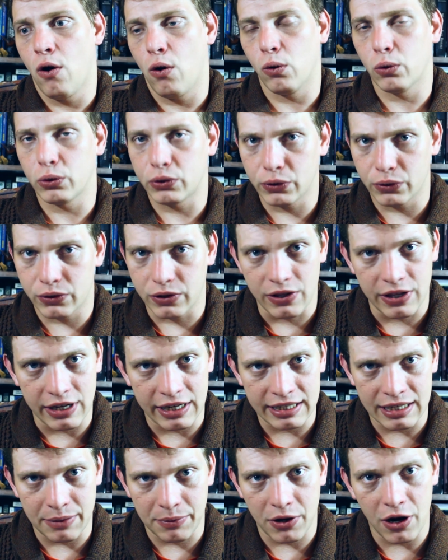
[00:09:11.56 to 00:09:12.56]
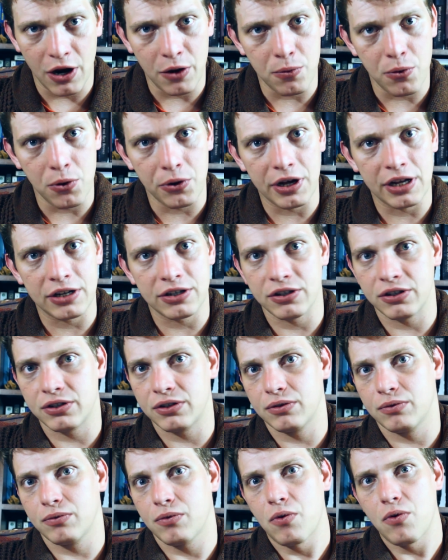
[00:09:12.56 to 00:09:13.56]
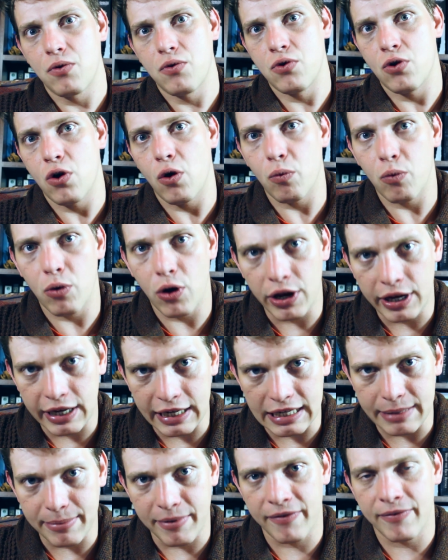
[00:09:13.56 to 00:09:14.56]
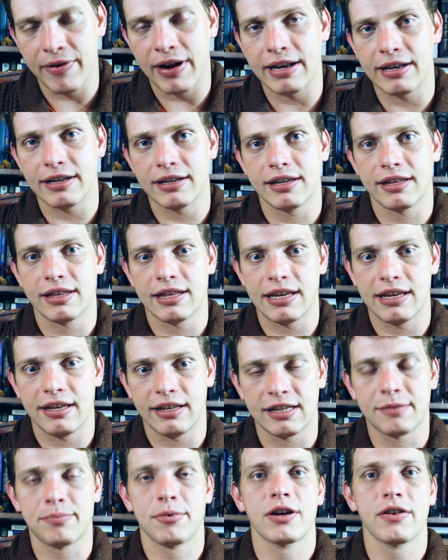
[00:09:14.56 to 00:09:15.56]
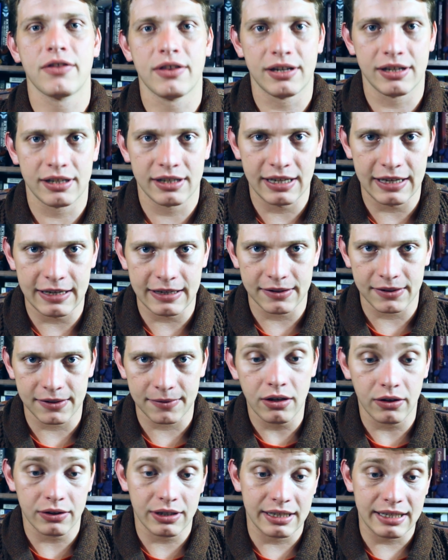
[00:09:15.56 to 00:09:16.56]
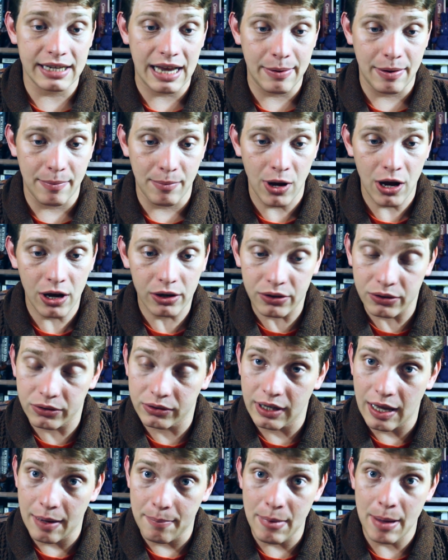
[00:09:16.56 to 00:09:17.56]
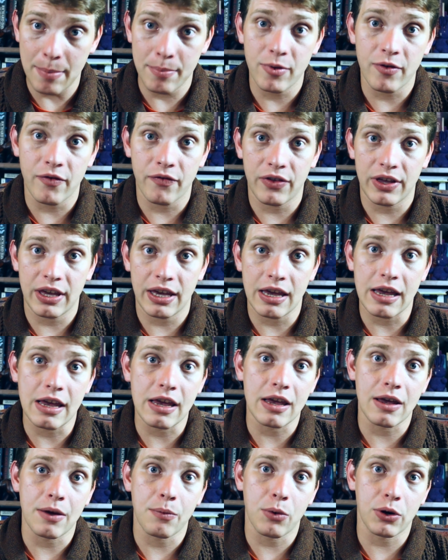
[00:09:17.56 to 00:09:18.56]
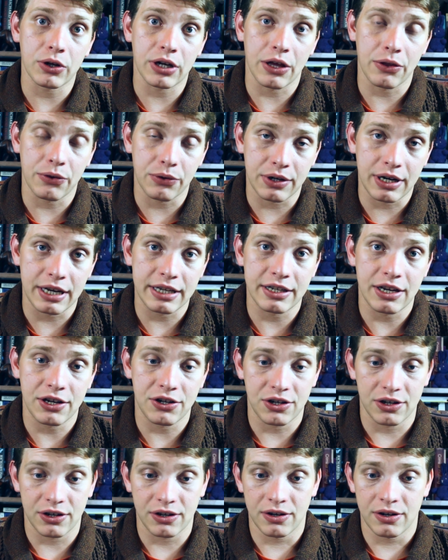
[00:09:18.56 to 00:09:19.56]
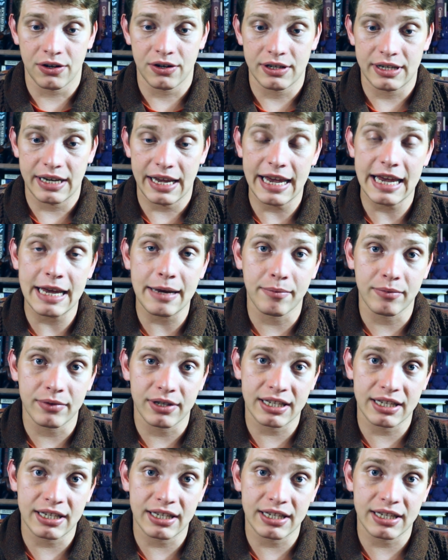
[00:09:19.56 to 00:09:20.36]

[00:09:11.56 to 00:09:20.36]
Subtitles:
all sorts of things that were going wrong and just not working to prevent the spread of the disease. Dr. Simon Mardle, a member of the World Health Organization team,